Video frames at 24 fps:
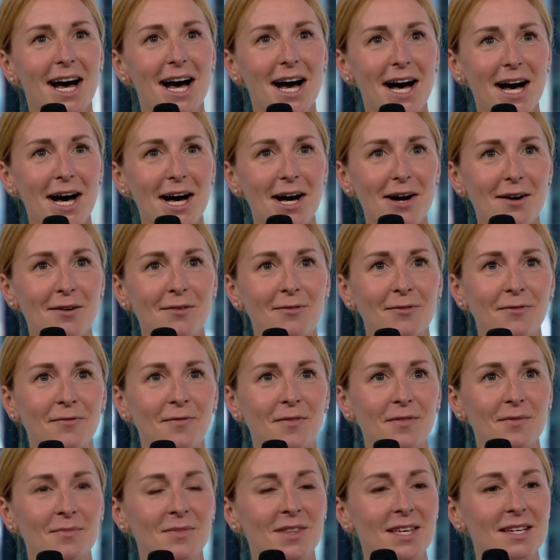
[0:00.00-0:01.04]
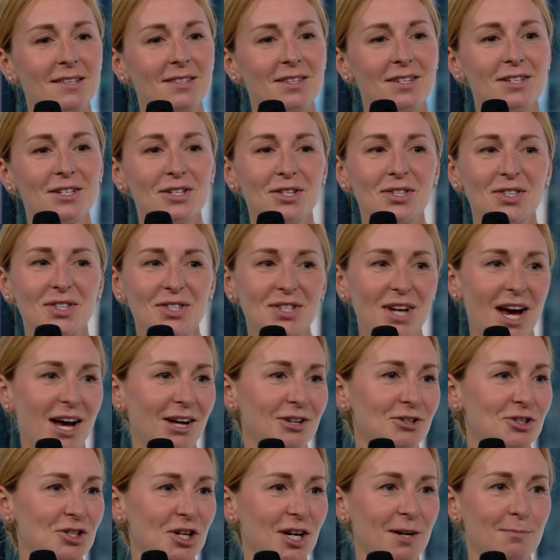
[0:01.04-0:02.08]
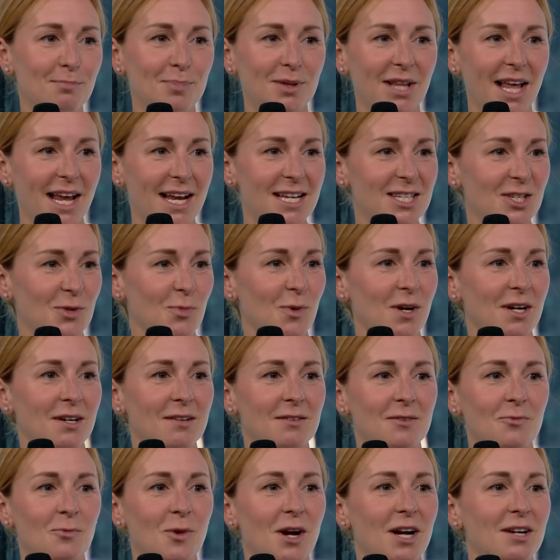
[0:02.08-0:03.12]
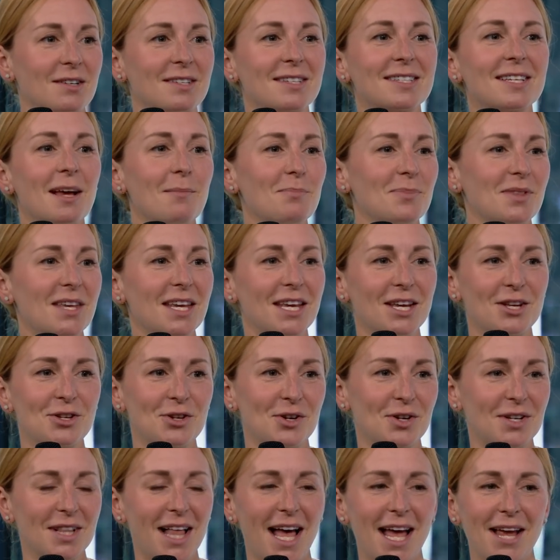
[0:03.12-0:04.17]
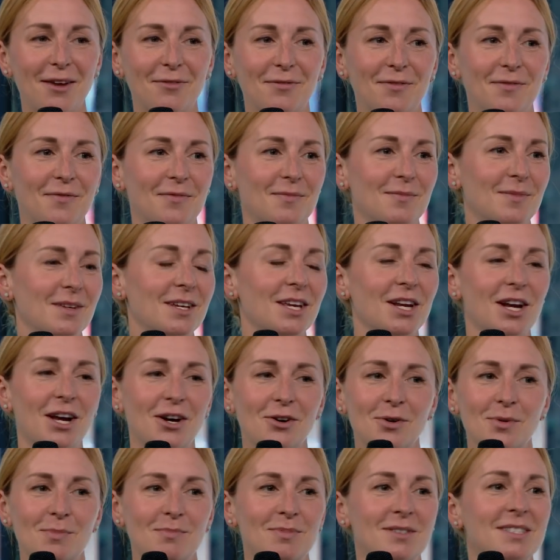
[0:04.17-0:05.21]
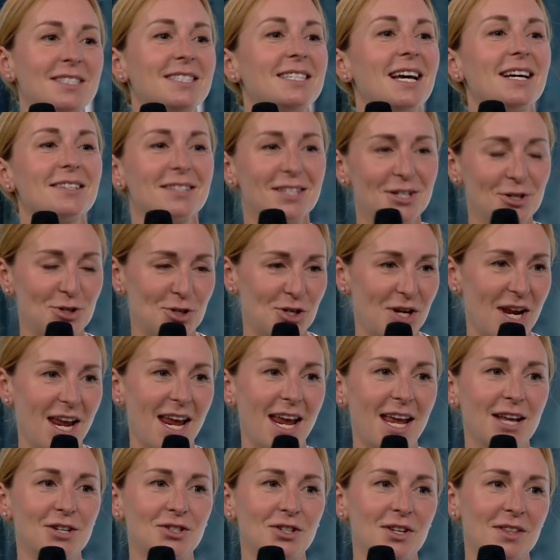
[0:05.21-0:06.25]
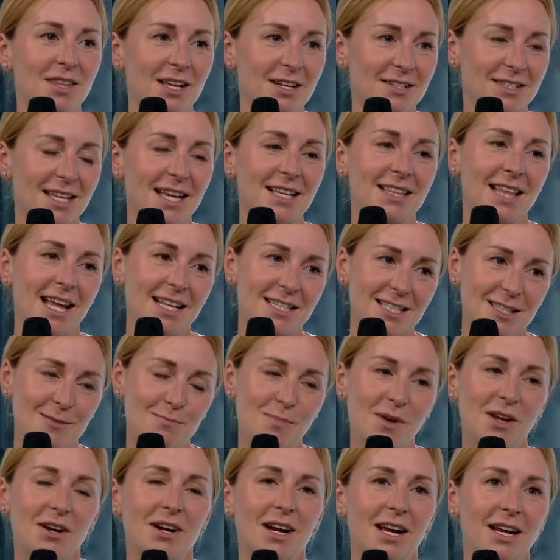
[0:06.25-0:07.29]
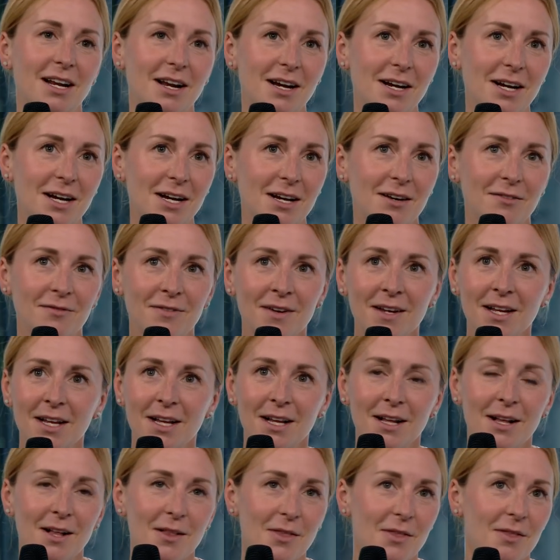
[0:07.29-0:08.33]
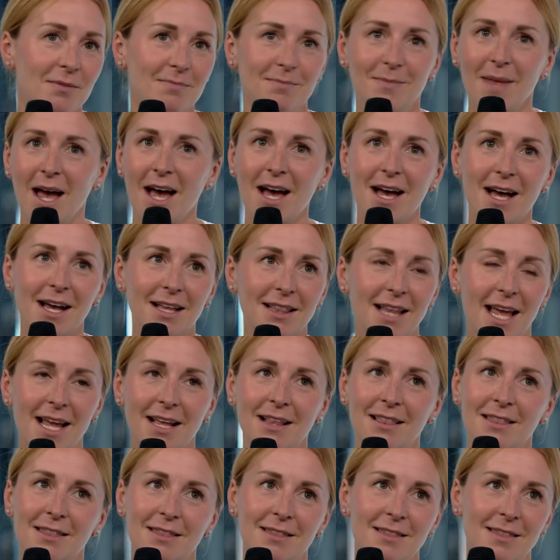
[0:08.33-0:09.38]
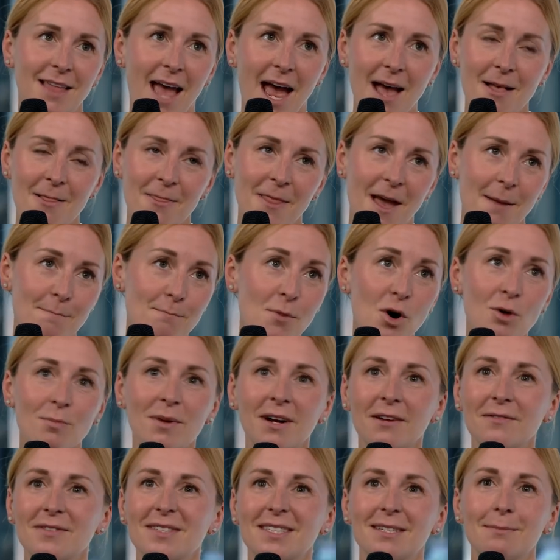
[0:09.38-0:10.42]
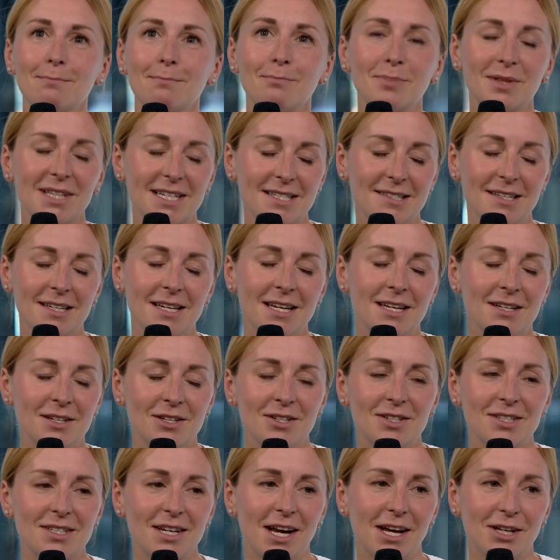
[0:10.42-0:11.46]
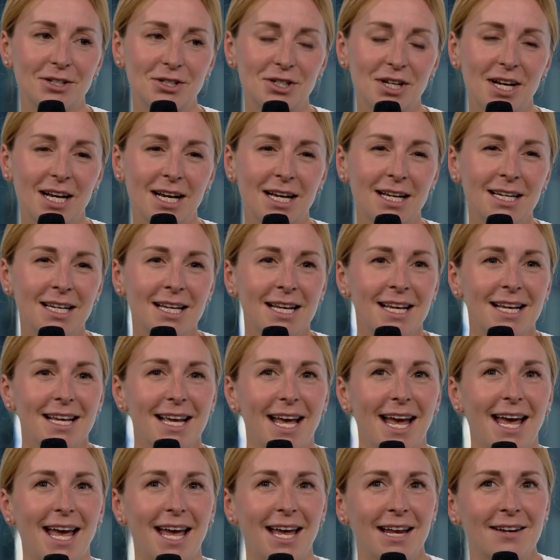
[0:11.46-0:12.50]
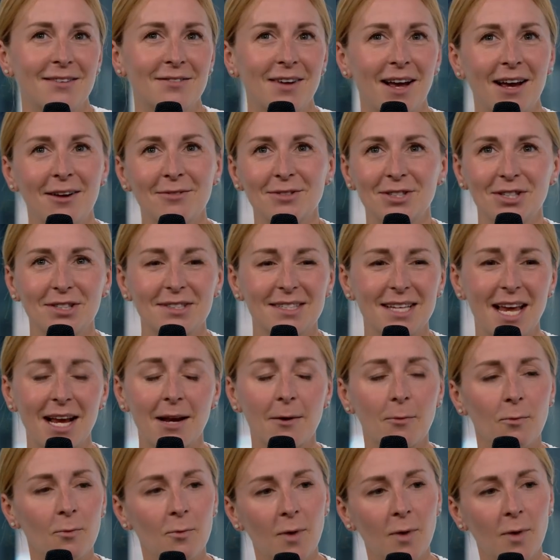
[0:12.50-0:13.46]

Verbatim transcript: of this nostalgic place where something in your life, you know, doesn't change, and there's like that spirit of like that moment of simplicity and nostalgia. And I was just like,